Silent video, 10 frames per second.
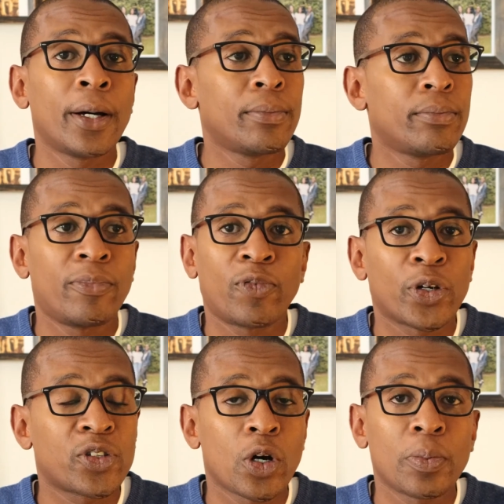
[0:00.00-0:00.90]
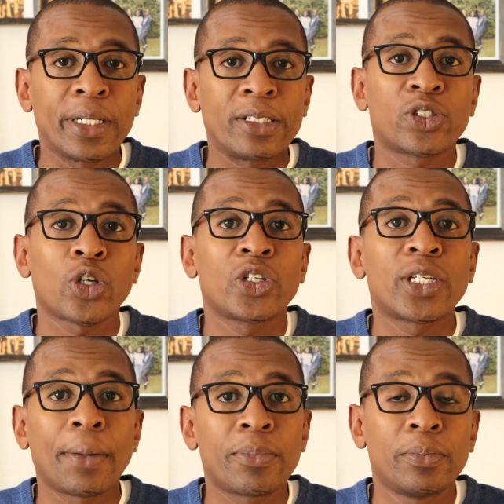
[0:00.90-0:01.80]
for example, in starting up the
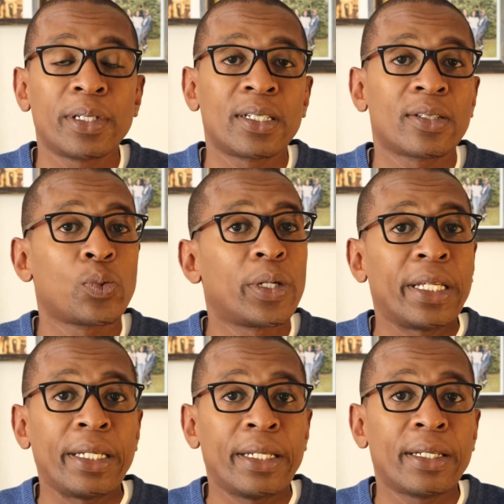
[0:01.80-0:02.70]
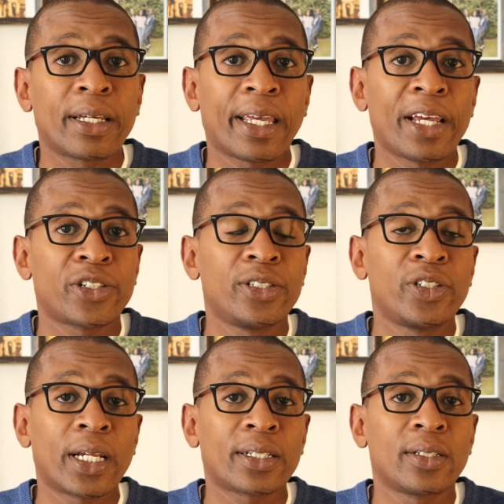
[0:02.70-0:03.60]
business when he needed a cash
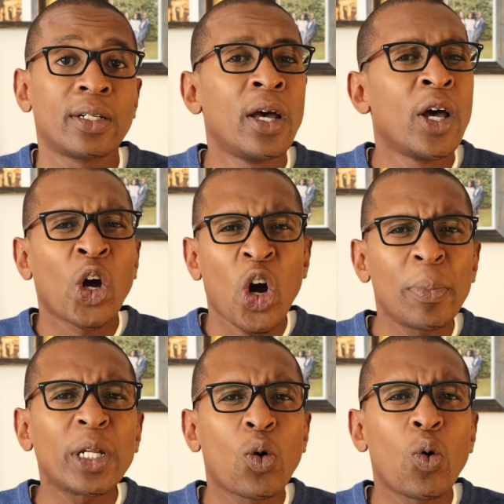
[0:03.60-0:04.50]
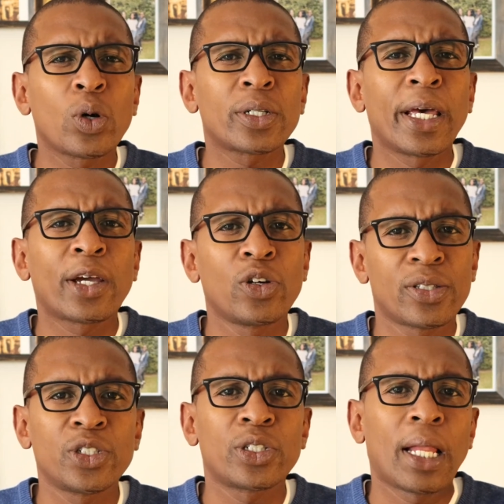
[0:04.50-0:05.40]
injection, commonly called a contingent
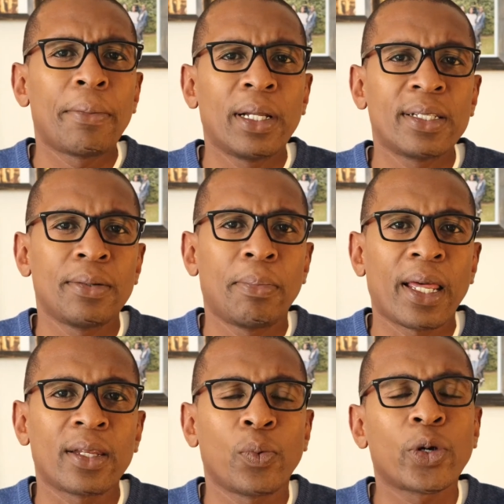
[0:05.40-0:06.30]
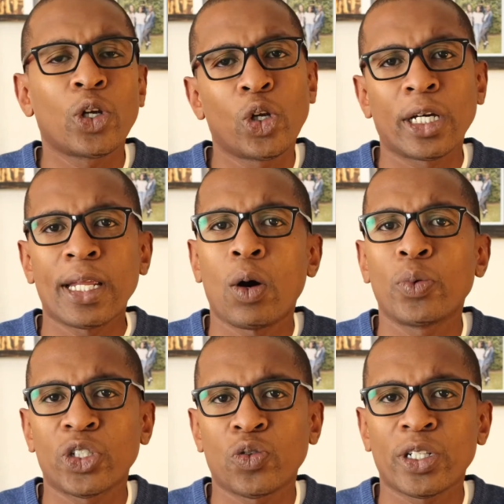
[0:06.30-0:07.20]
liability plan. We're going to look at how we
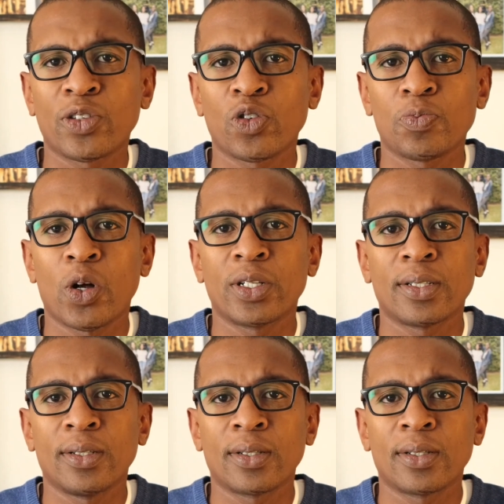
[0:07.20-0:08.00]
structure those policies.